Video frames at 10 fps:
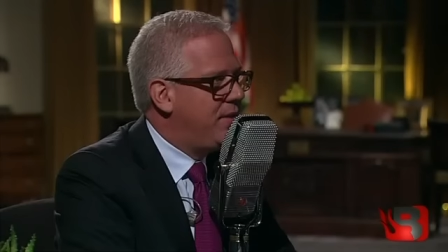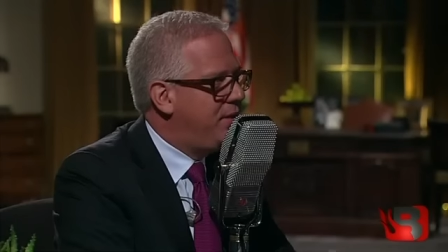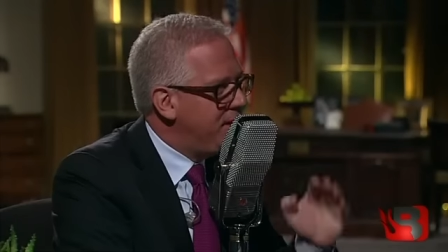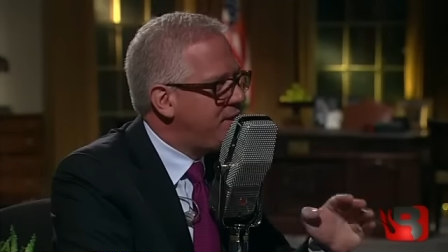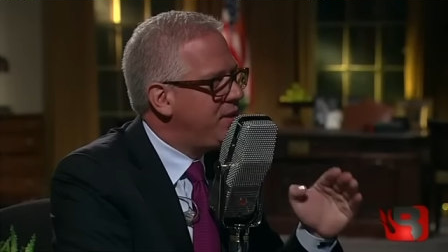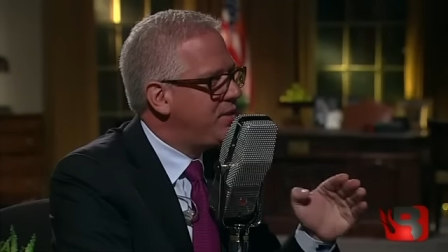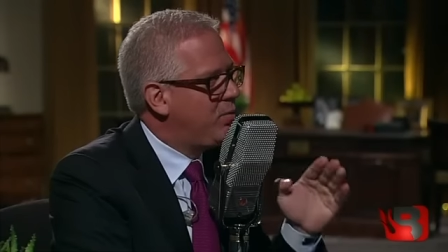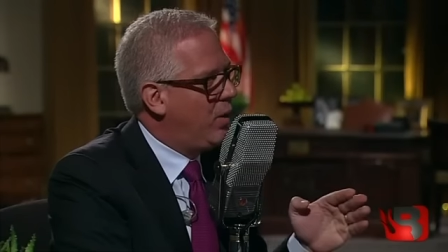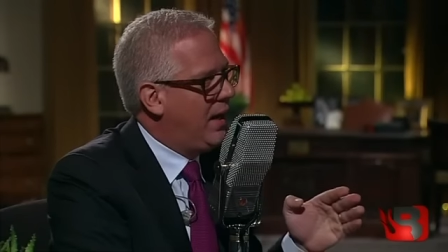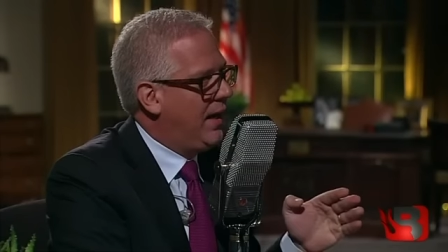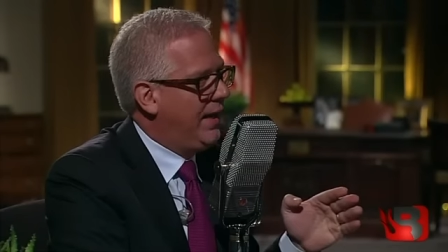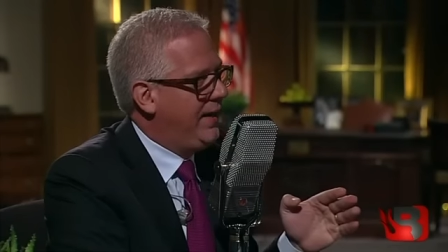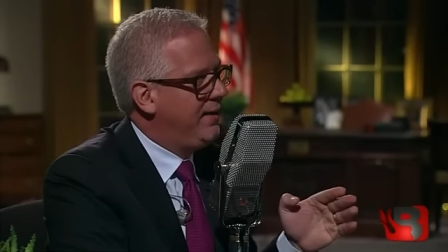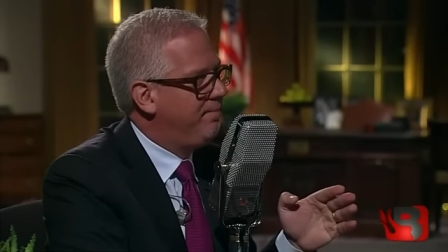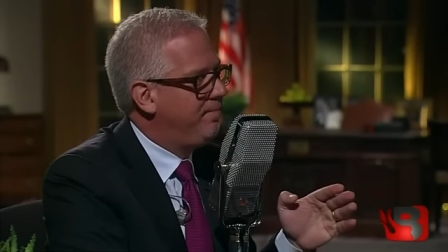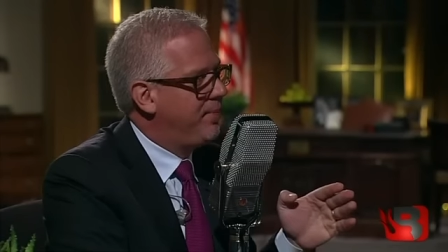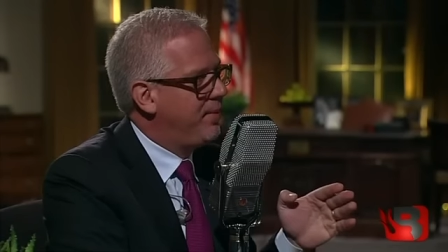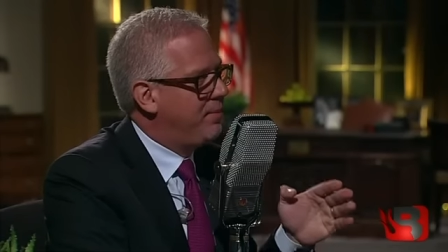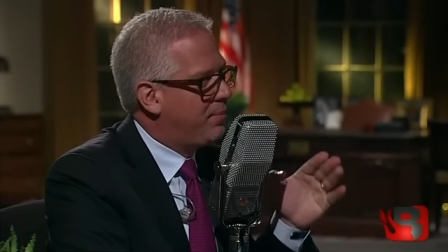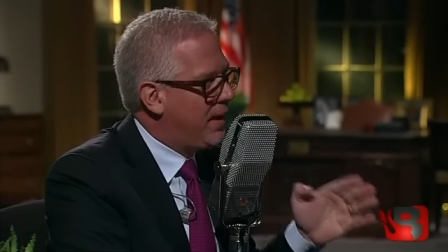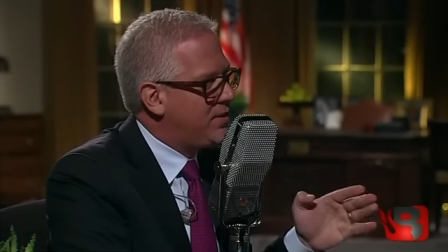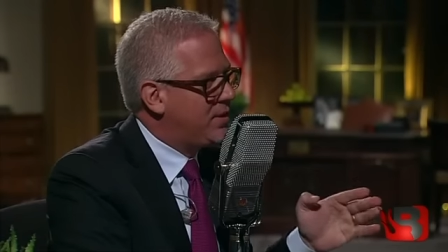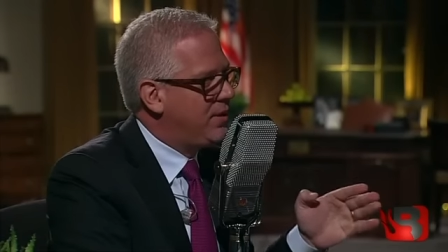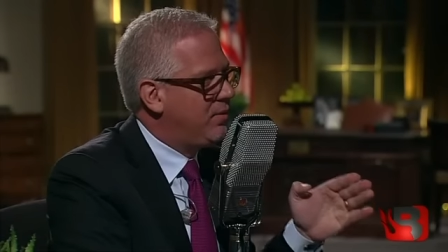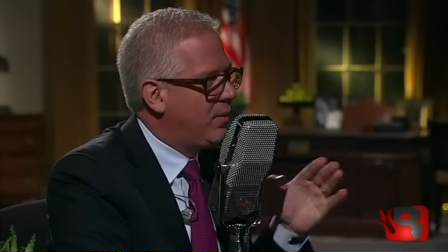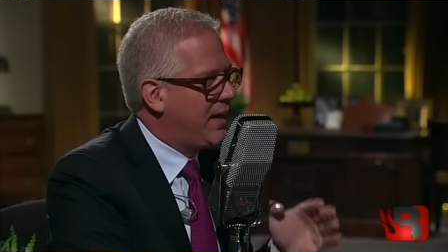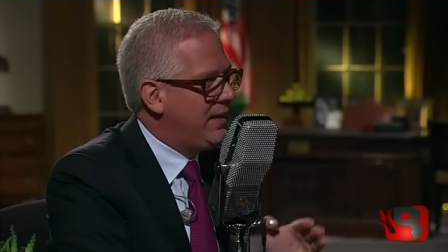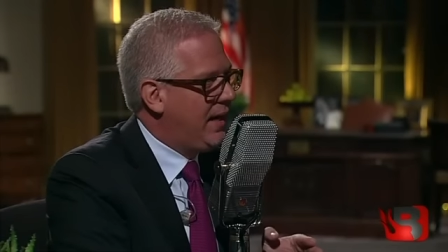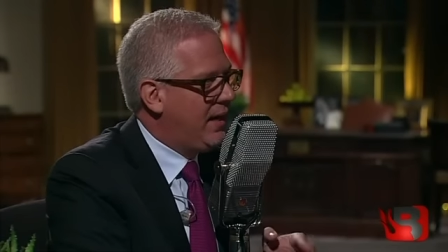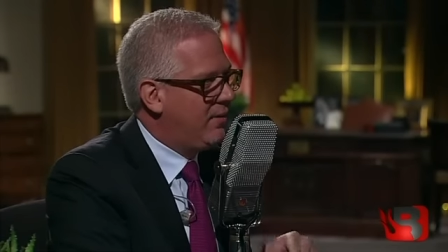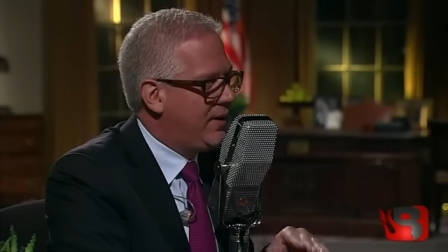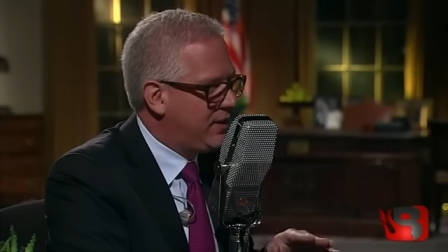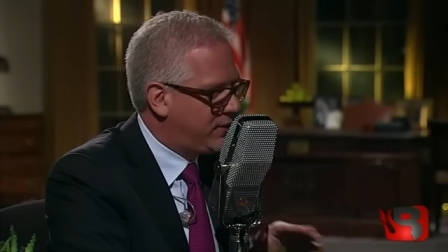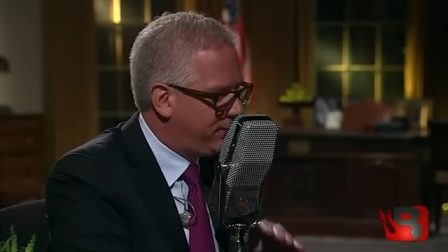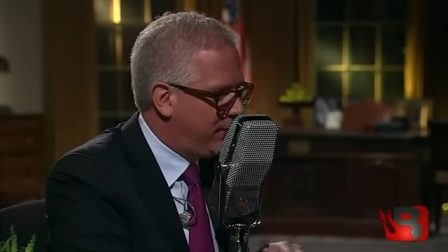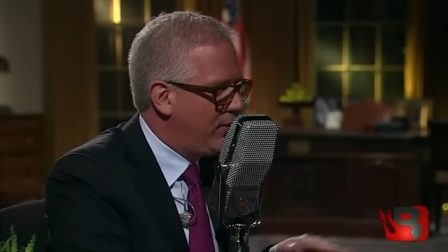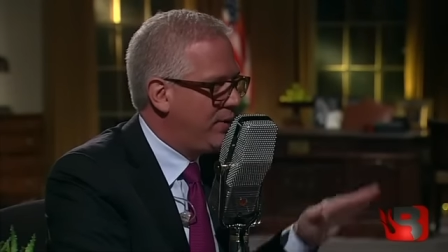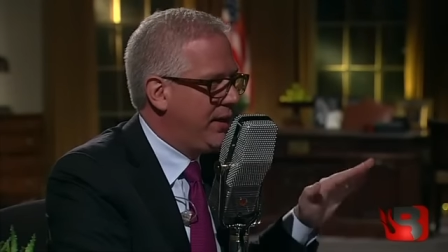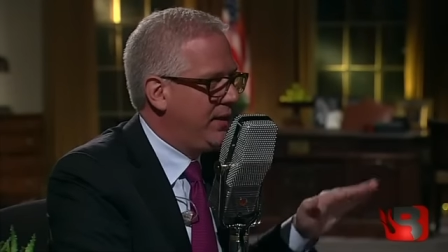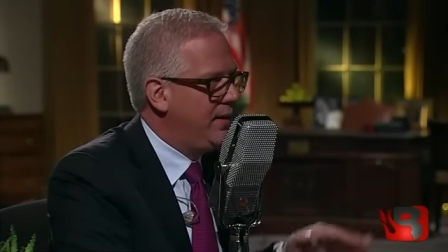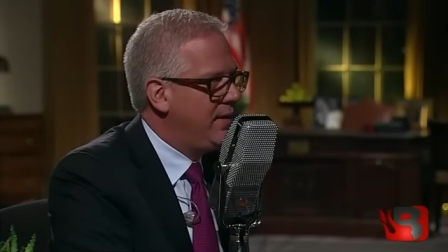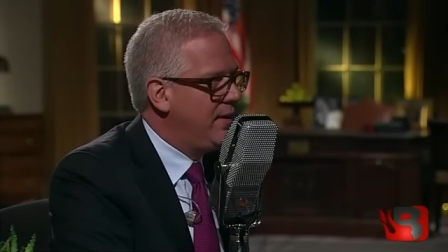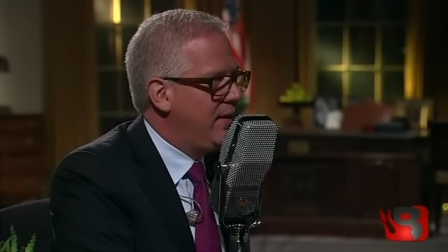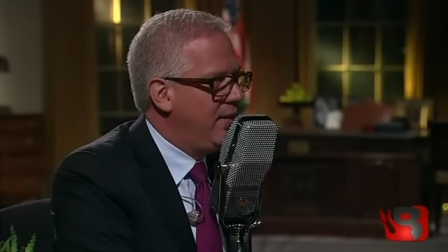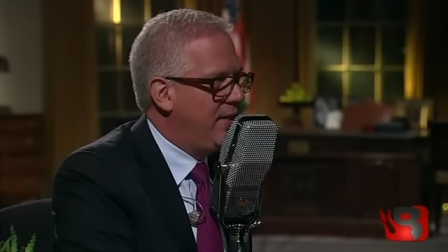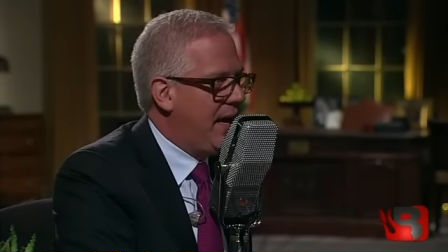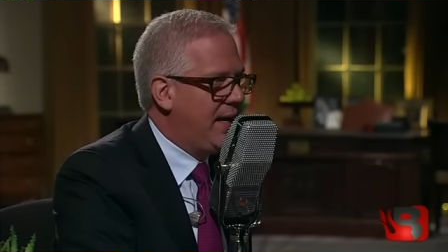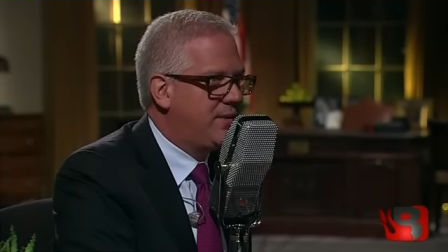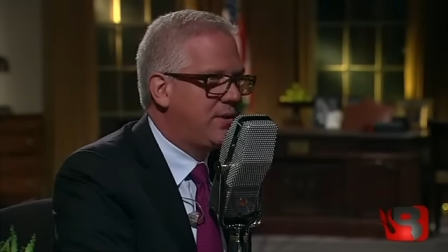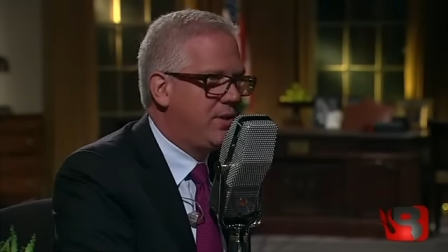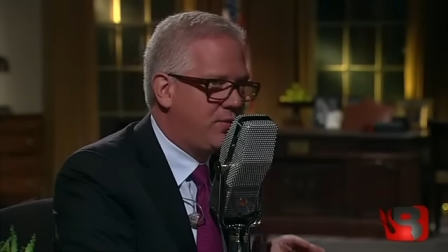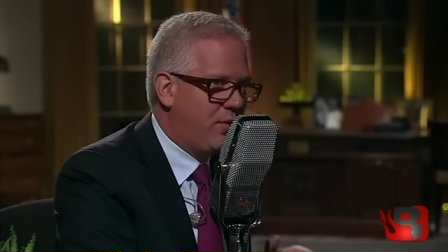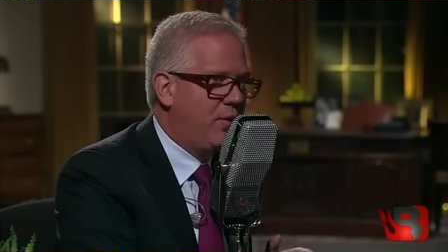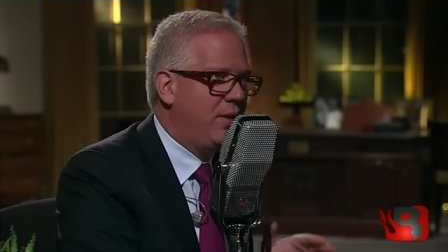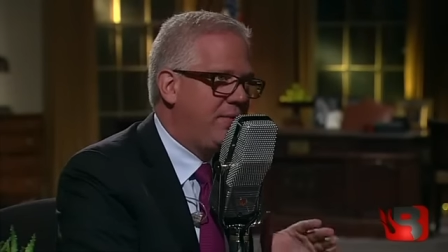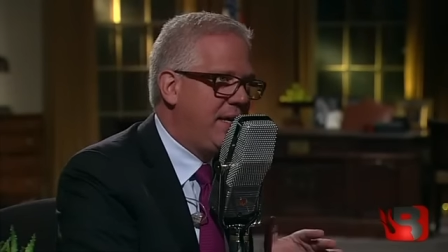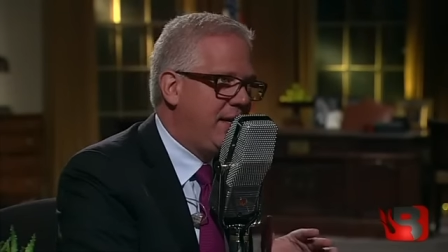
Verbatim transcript: this is why the president right now is floating that control of the